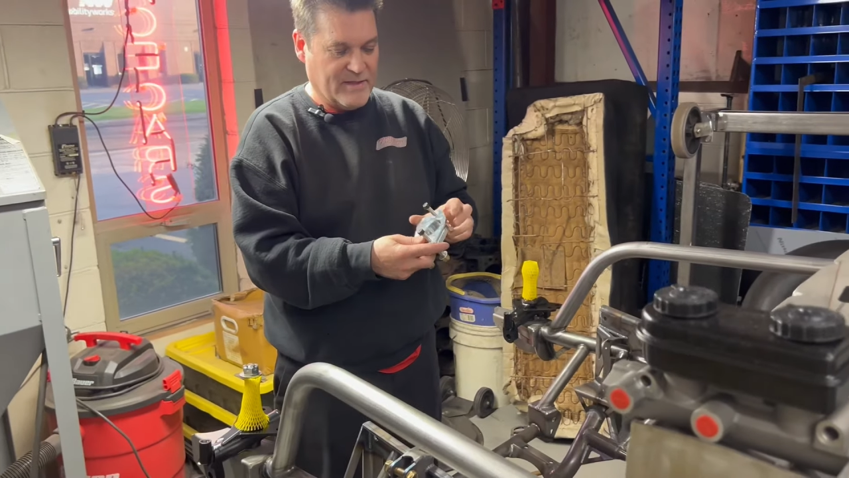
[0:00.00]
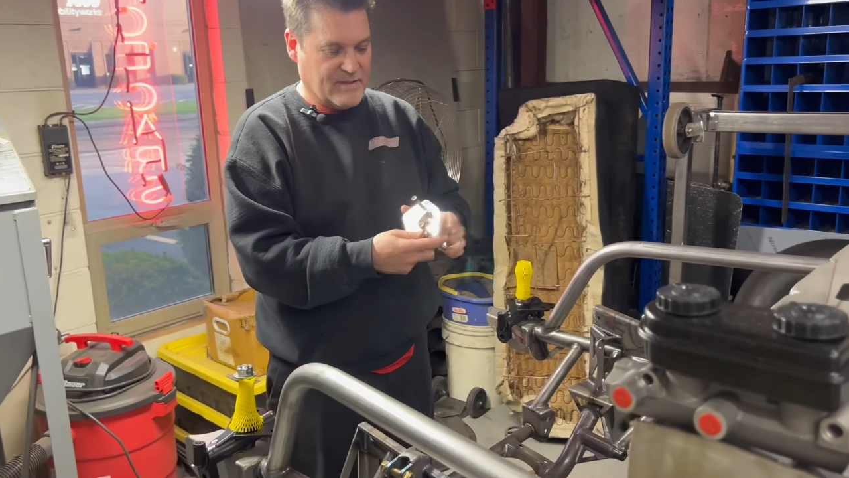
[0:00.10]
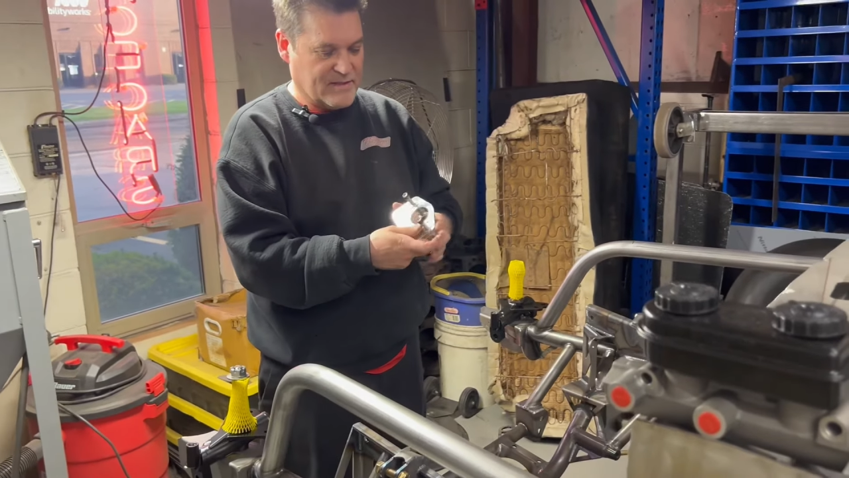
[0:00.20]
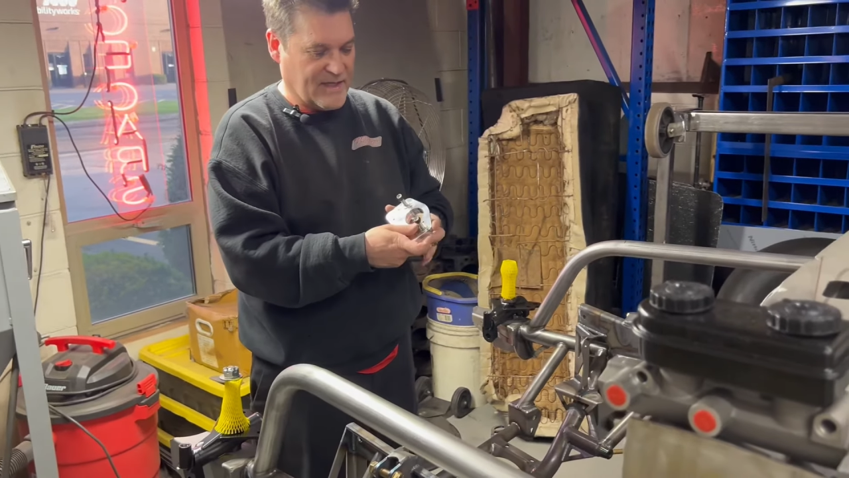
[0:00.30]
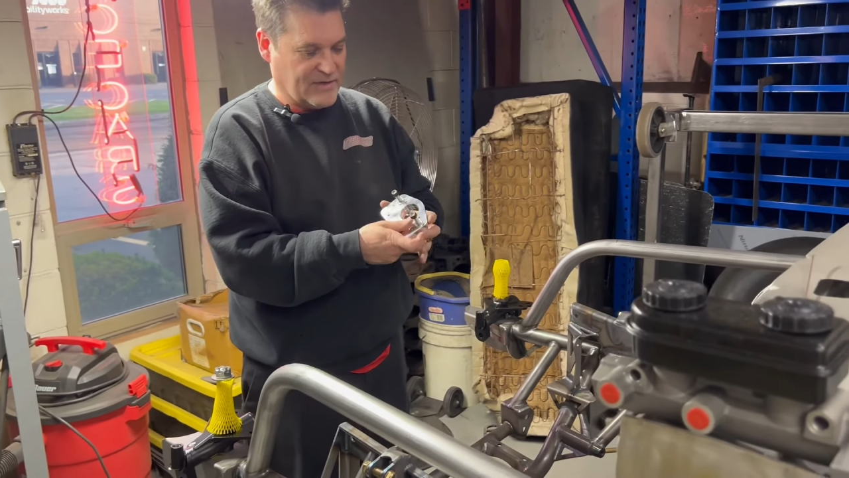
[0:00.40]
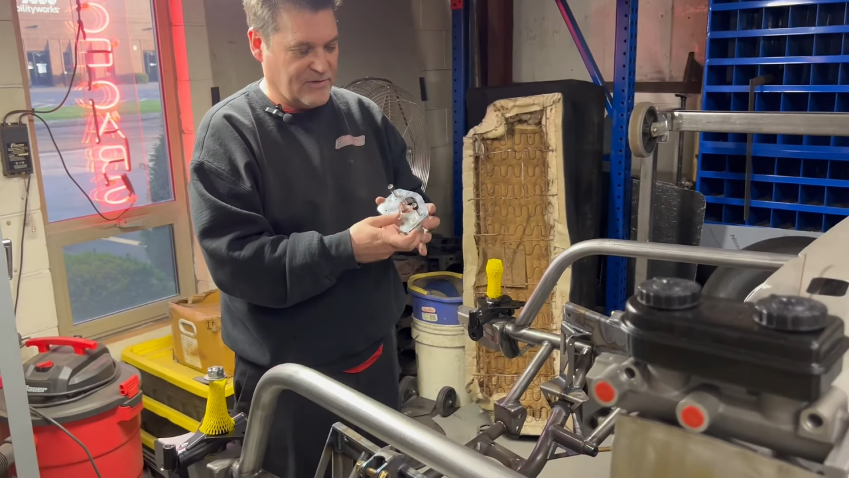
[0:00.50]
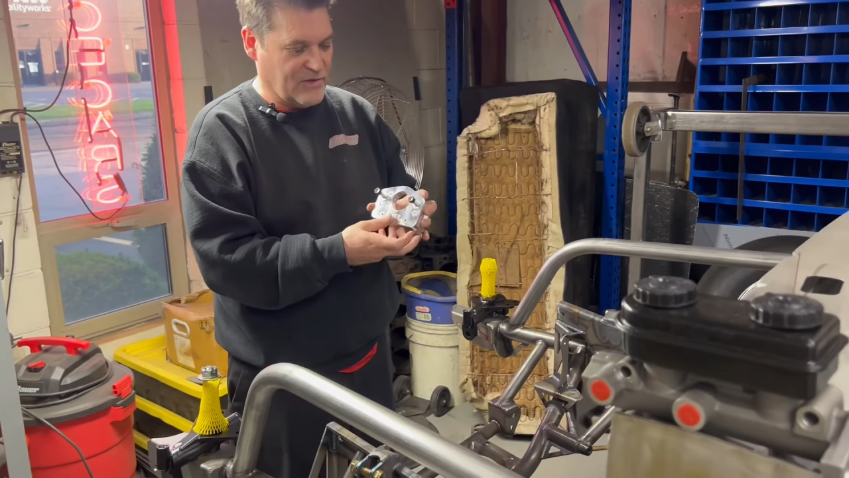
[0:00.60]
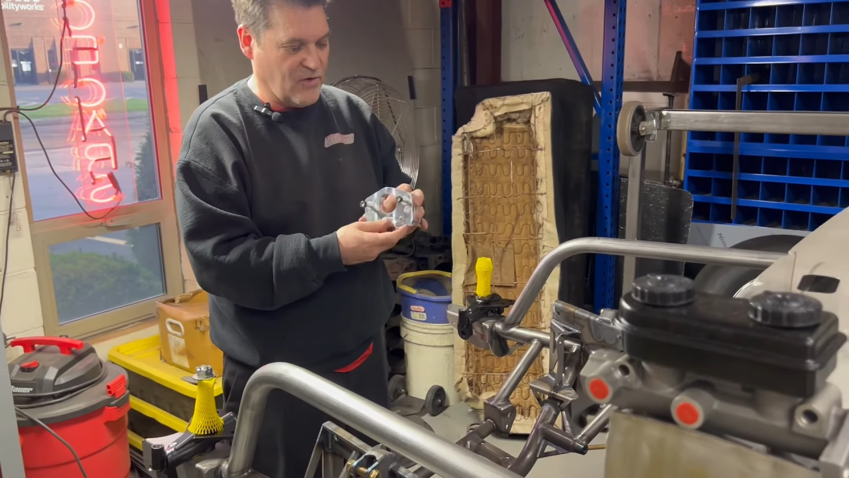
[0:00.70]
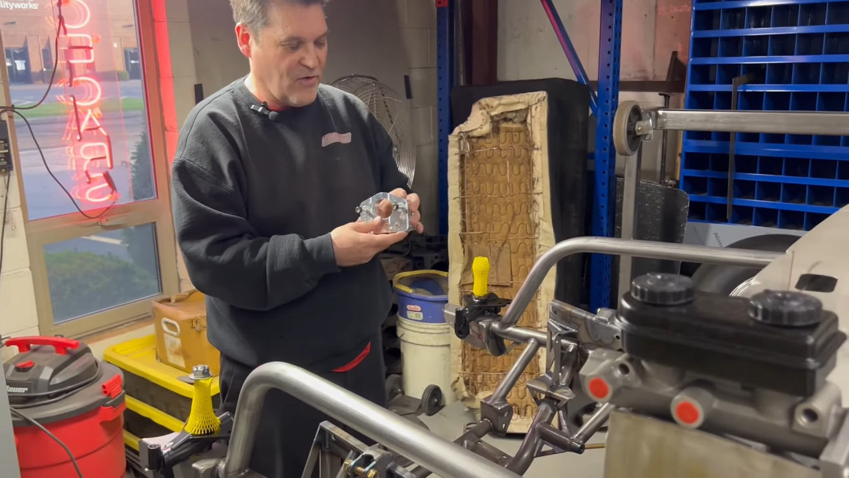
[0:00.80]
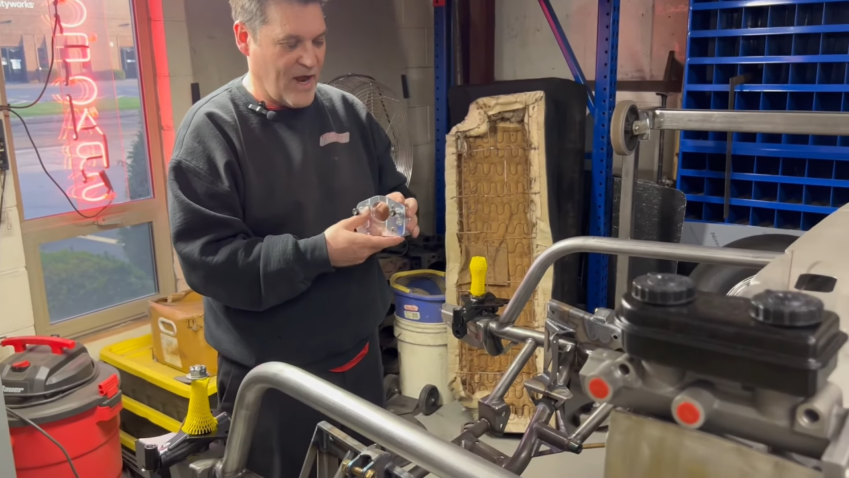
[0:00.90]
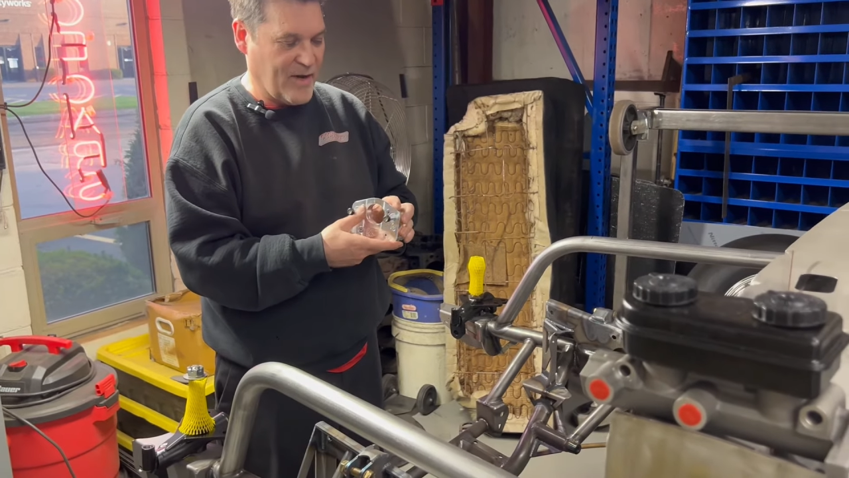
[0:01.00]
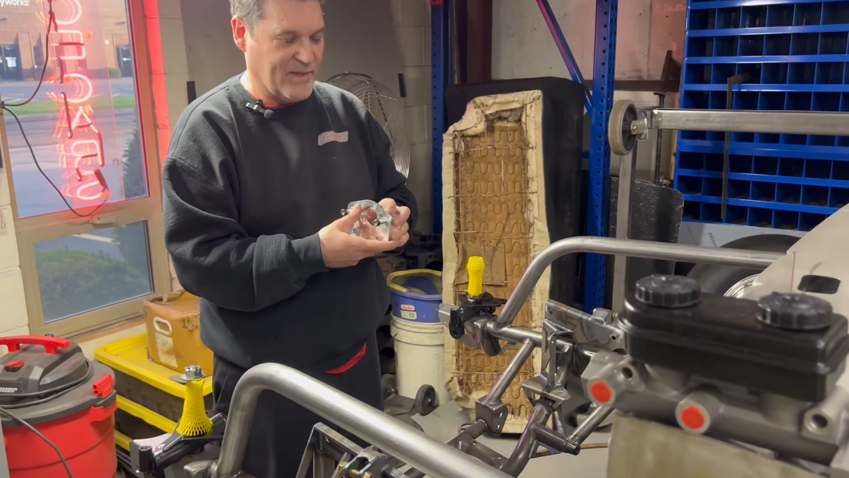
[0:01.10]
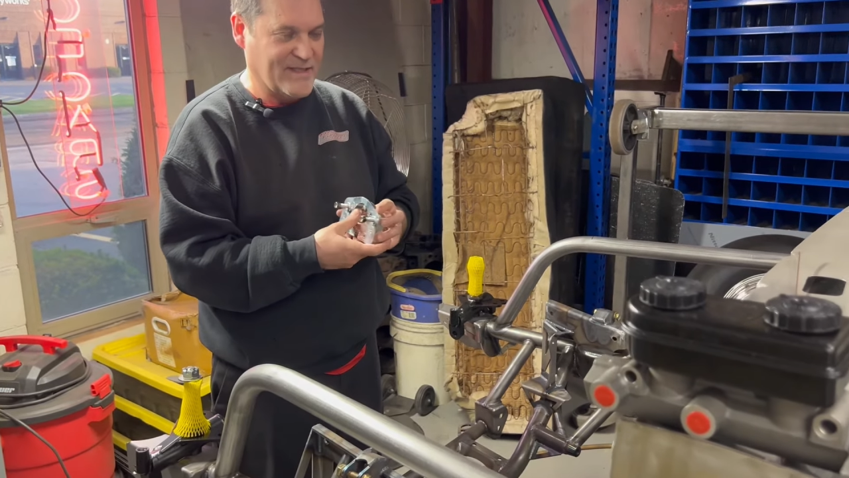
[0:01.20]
So it's got their logo on it, but